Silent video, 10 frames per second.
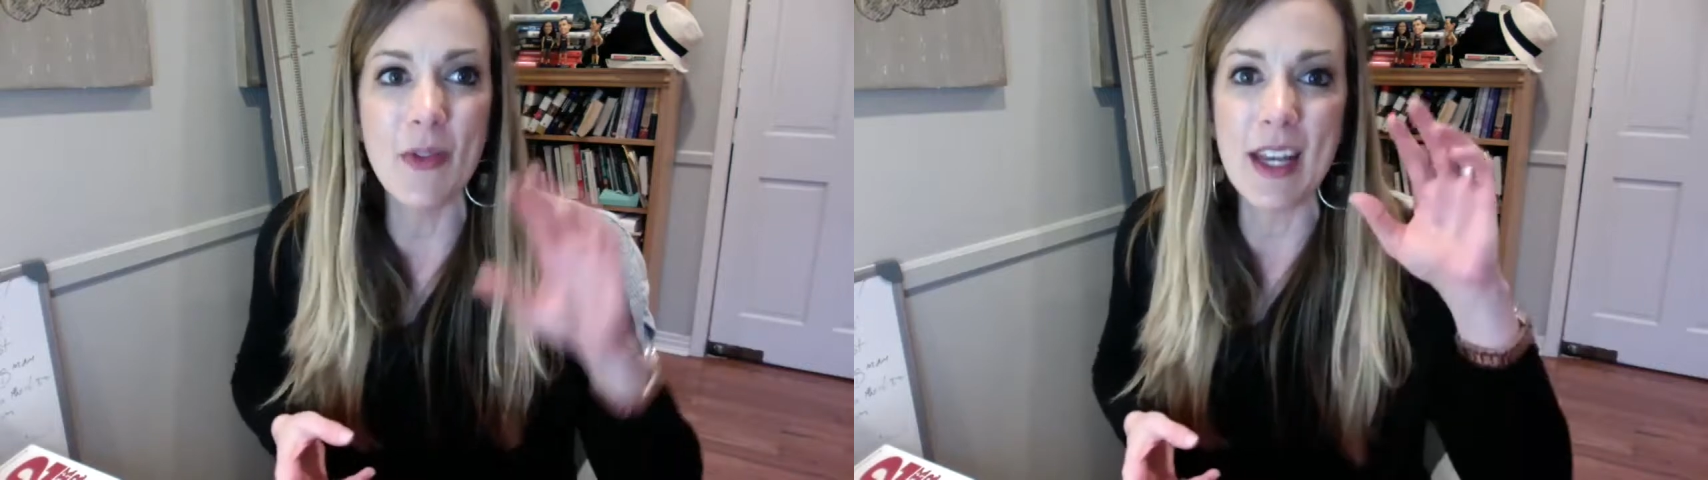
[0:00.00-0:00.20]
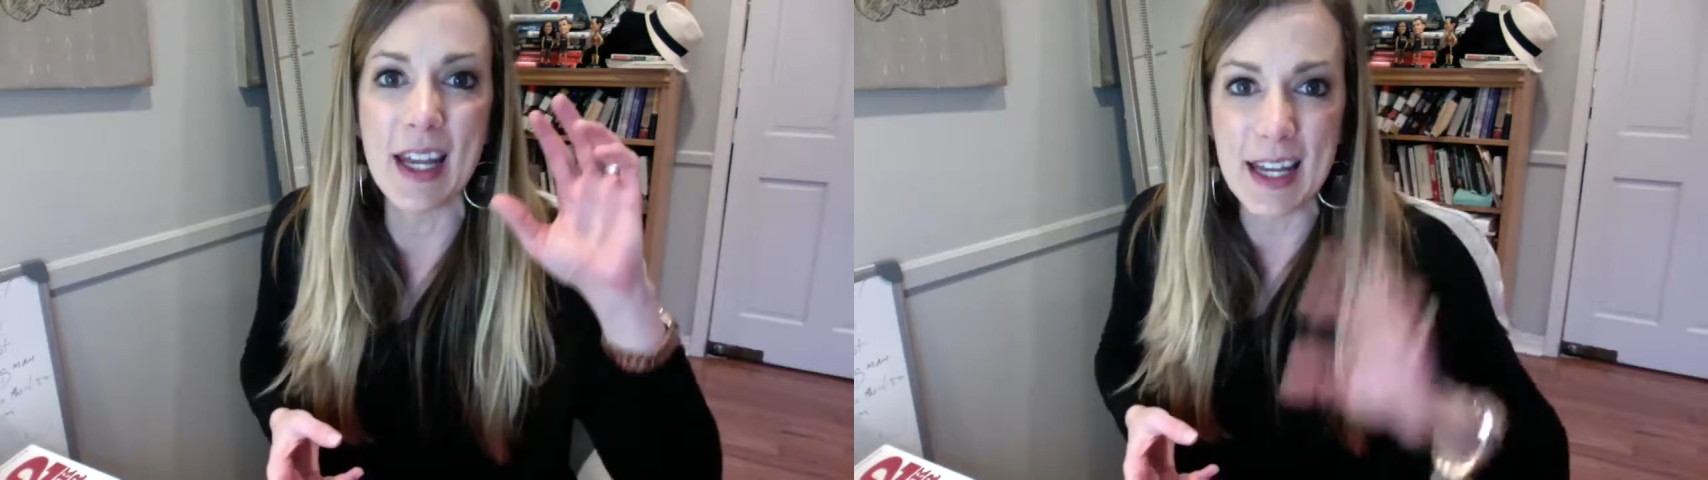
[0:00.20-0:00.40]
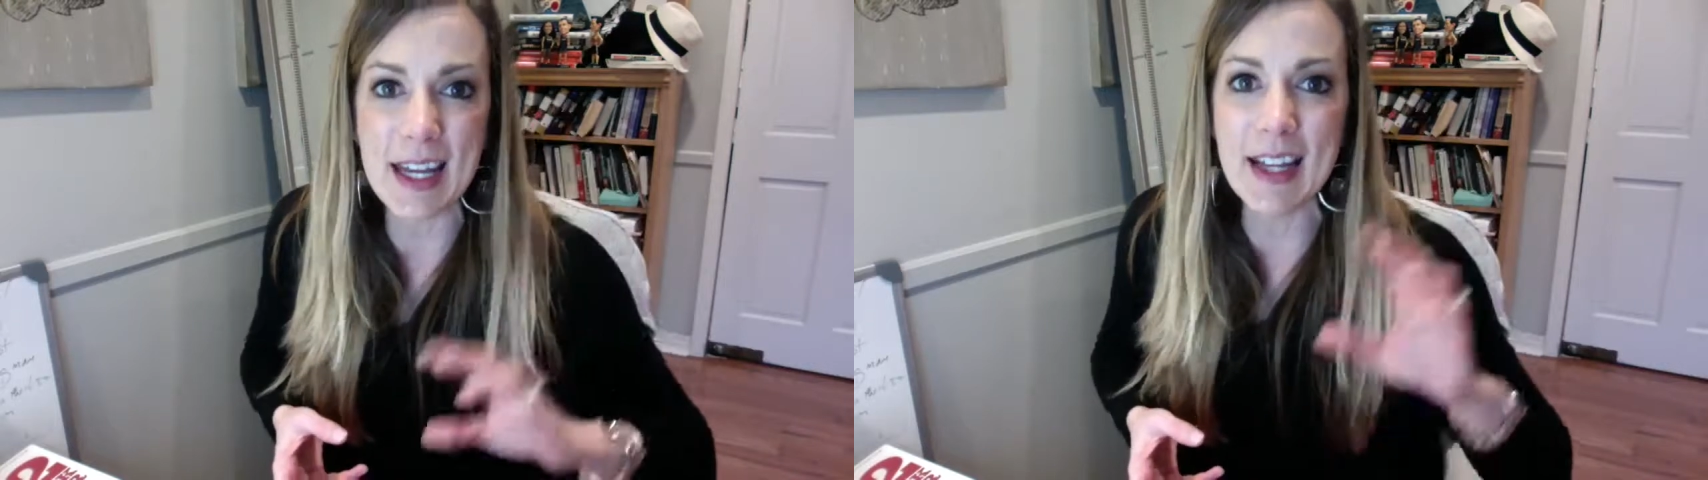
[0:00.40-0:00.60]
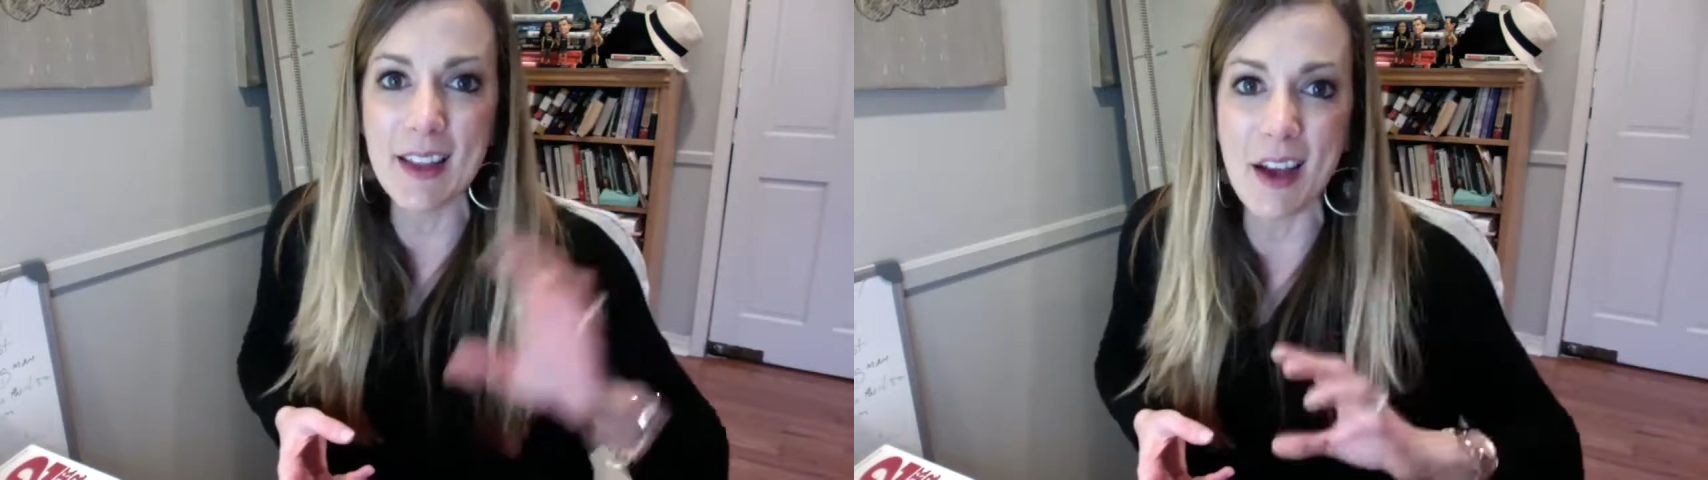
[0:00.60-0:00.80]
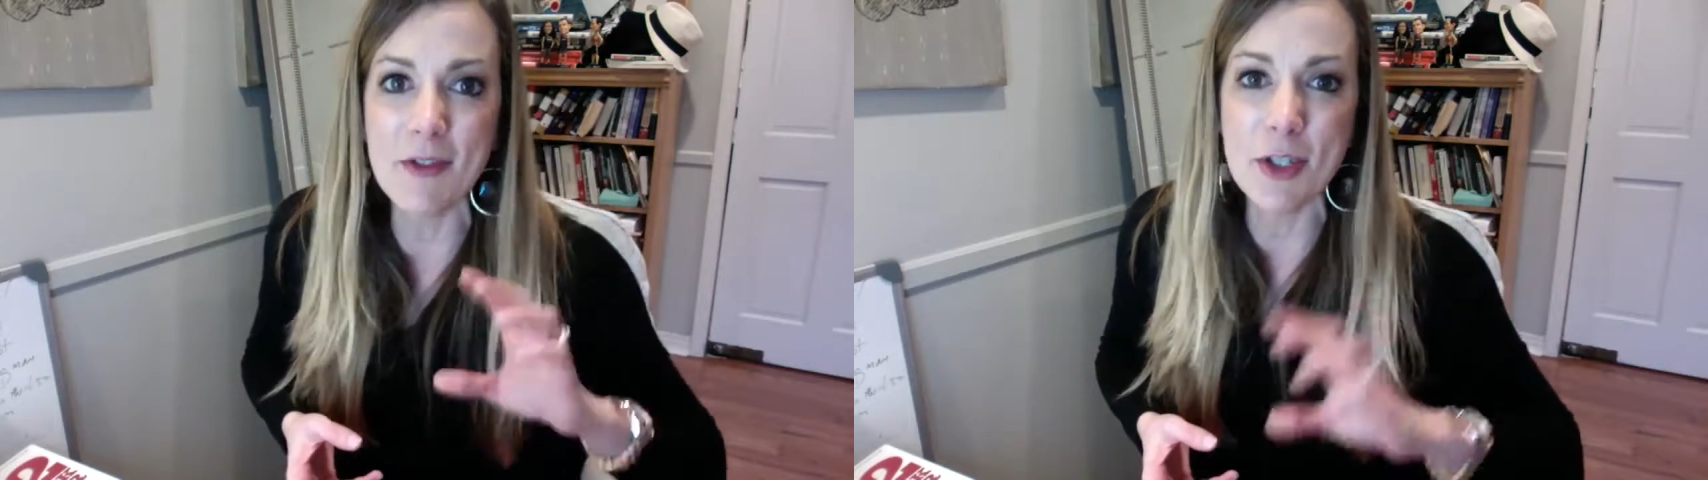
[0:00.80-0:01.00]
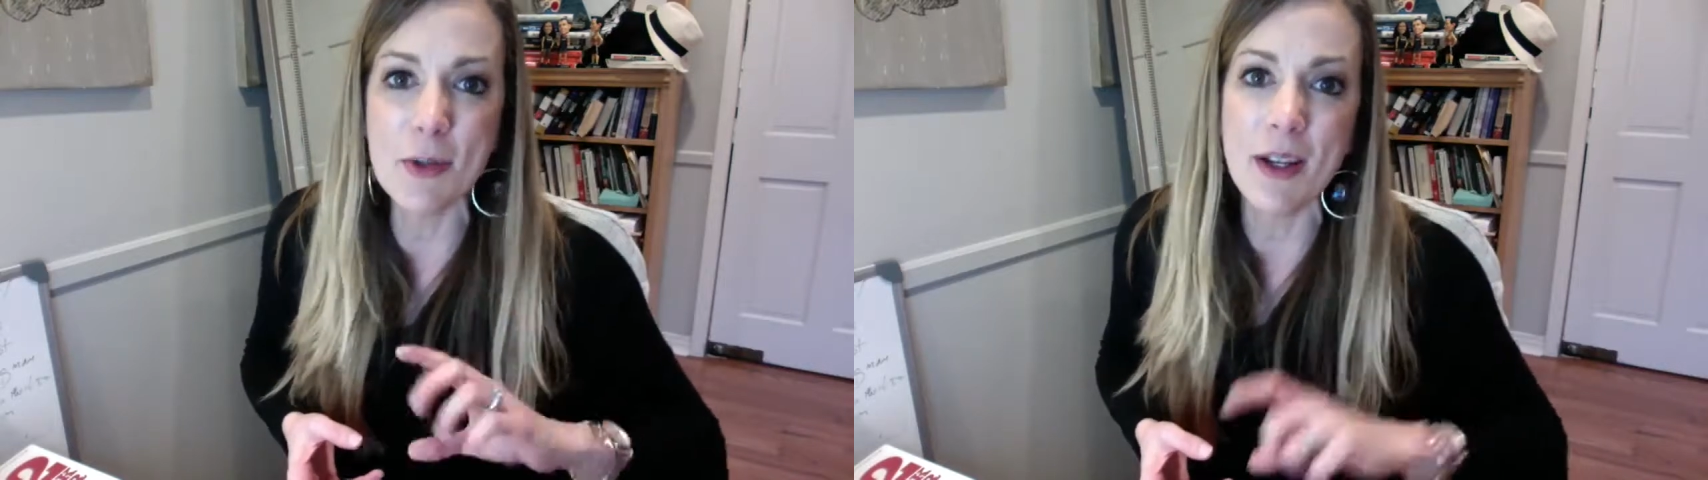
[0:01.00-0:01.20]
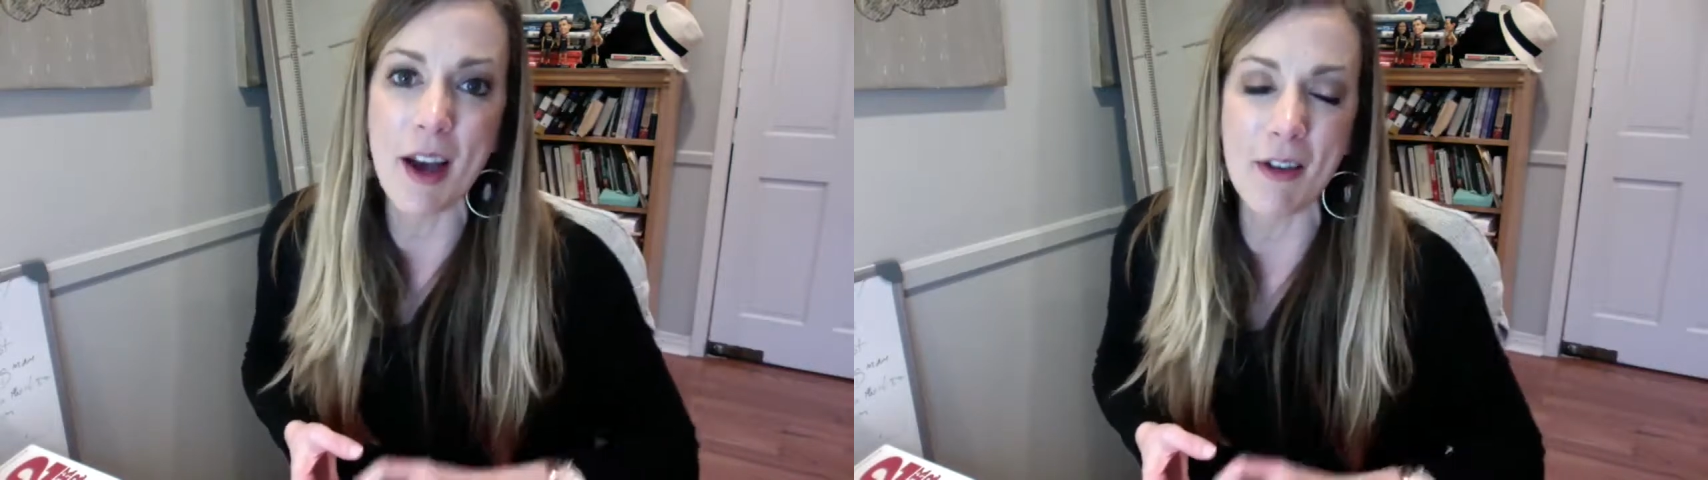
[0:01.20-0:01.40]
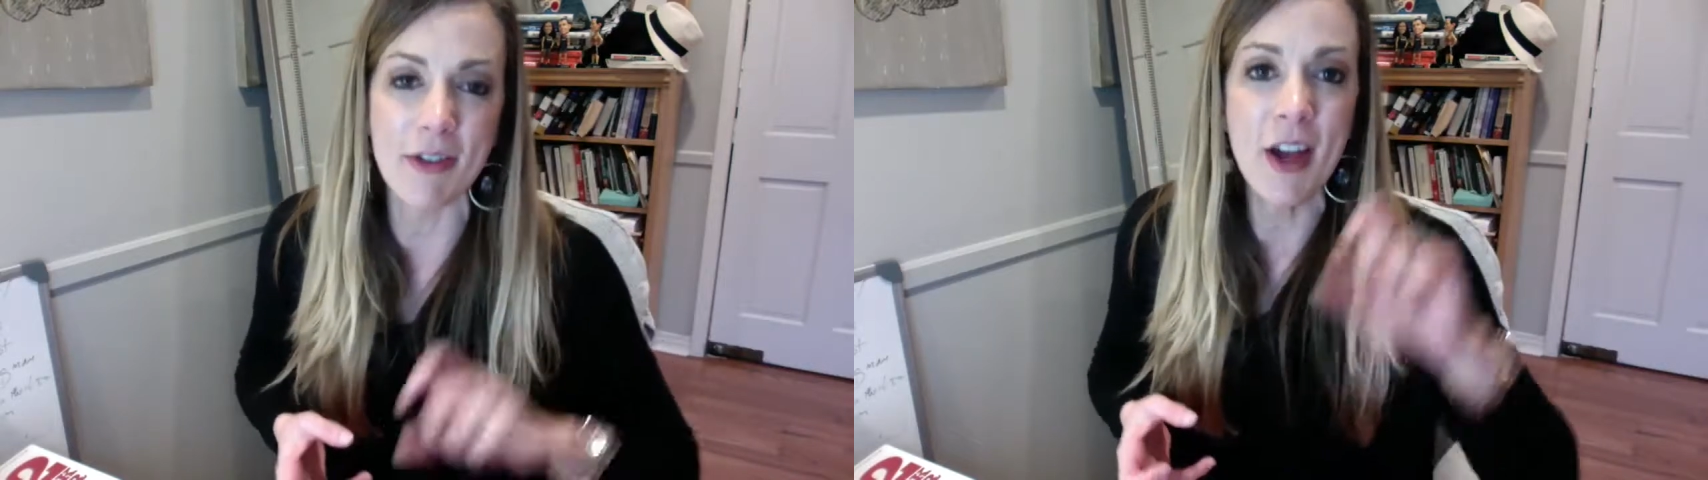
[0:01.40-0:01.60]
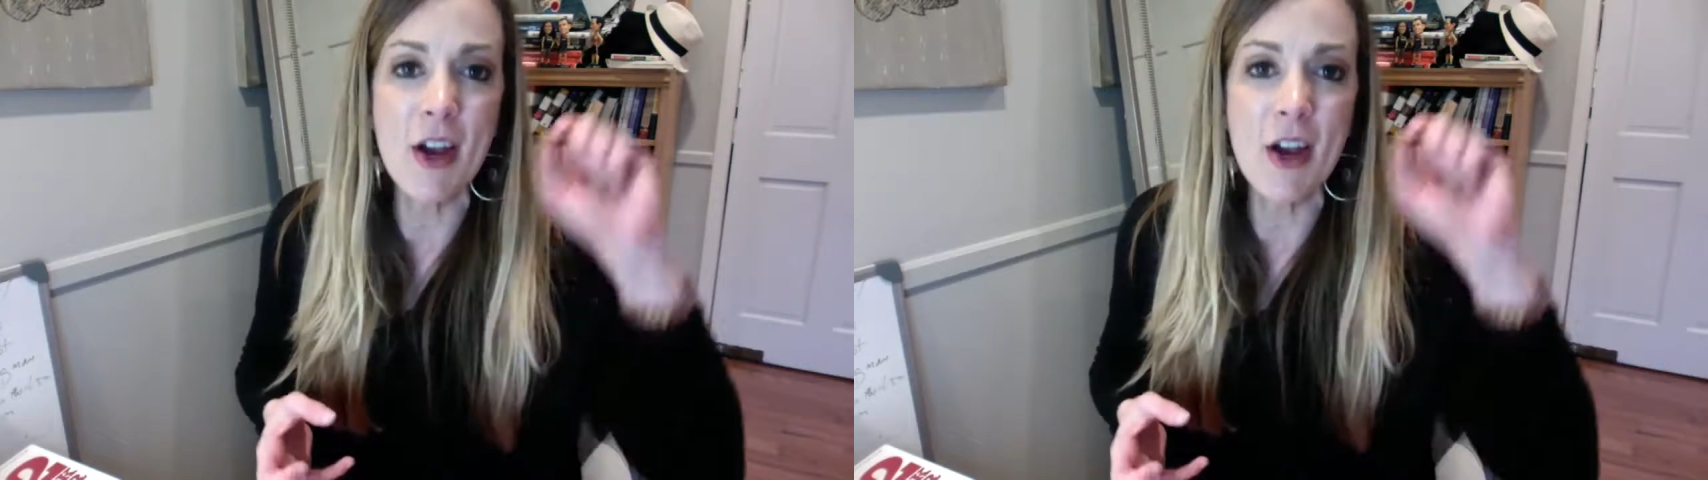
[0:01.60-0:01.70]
then He loves you enough